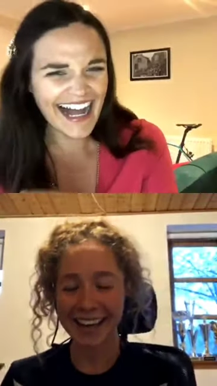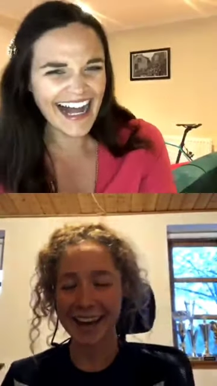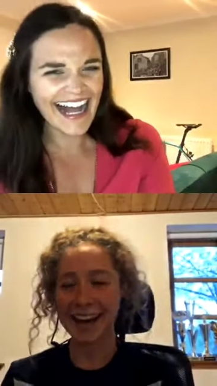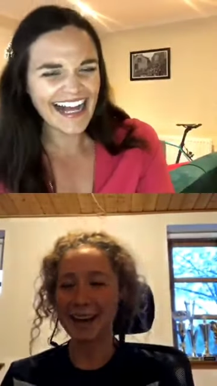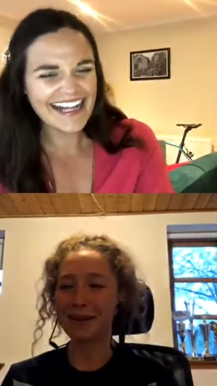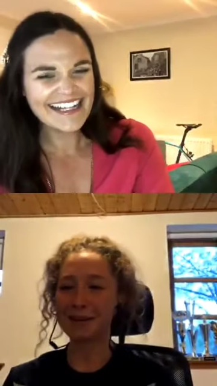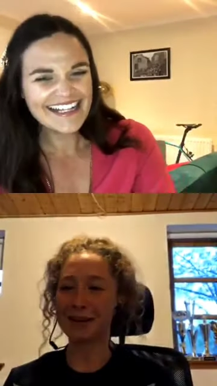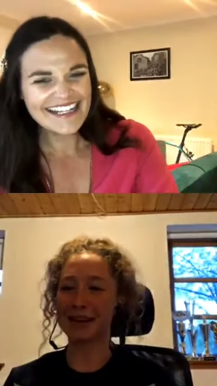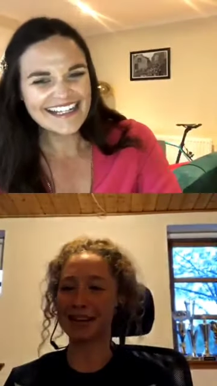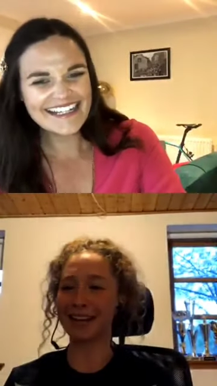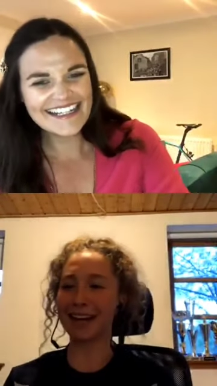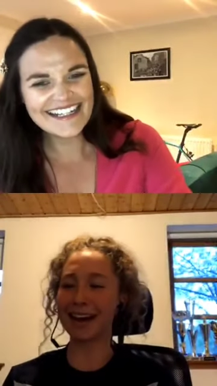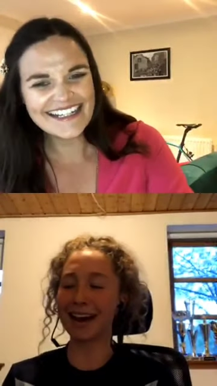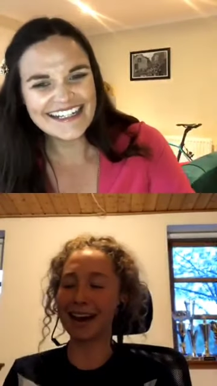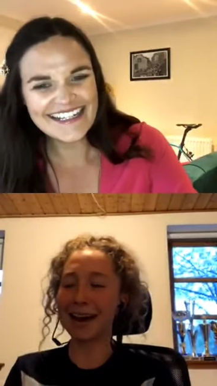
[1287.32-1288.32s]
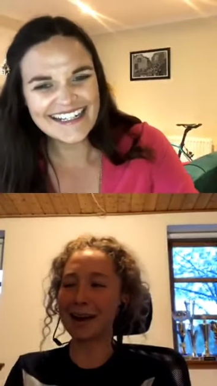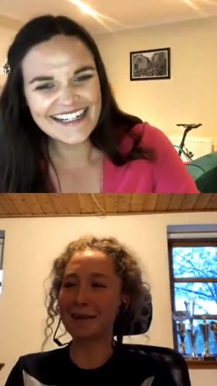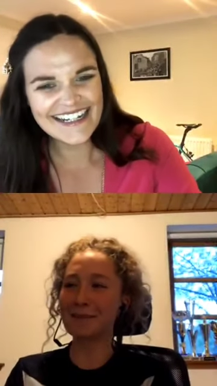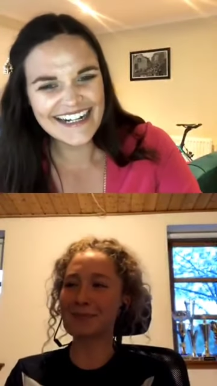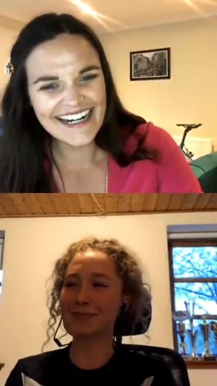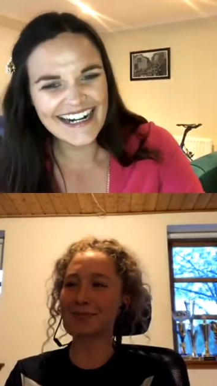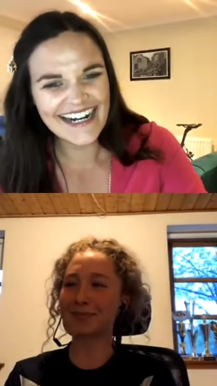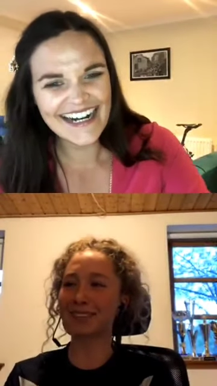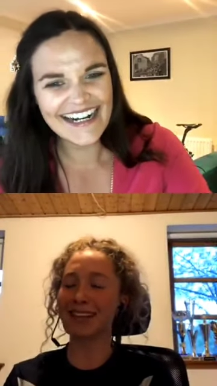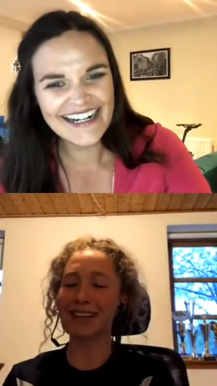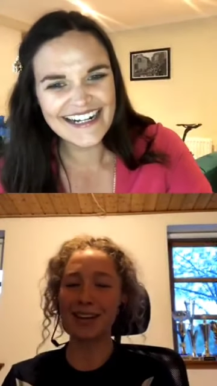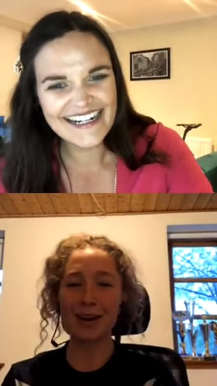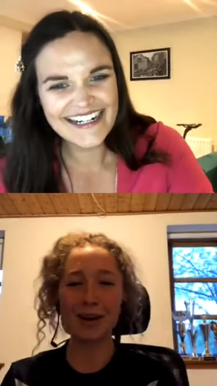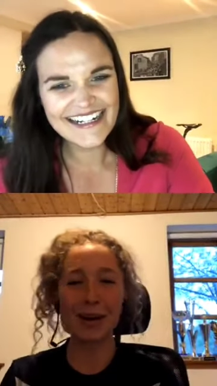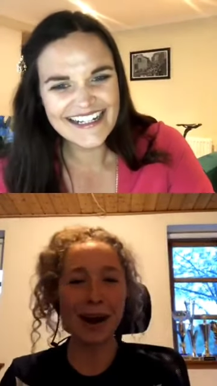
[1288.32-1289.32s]
Speaker 1: Well,
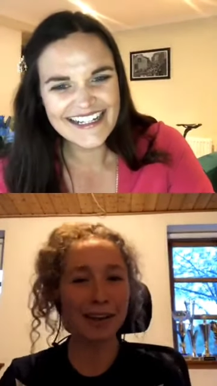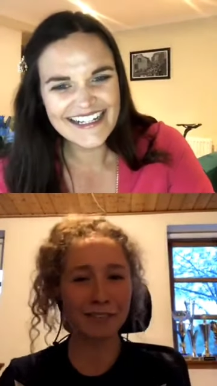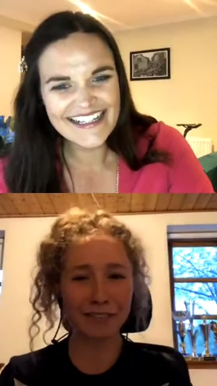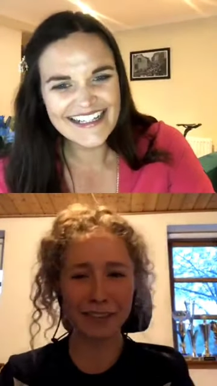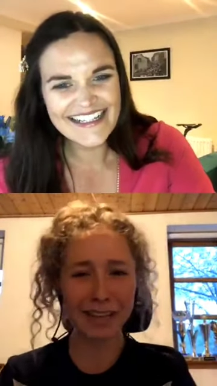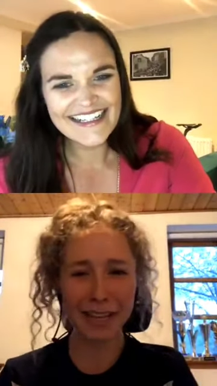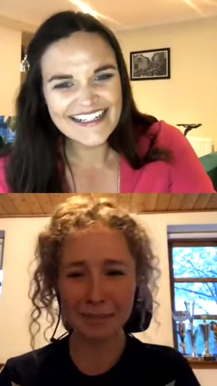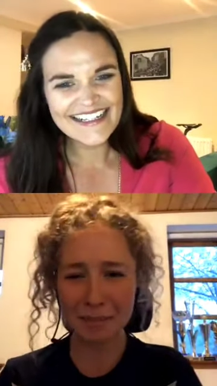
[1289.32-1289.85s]
no, I feel my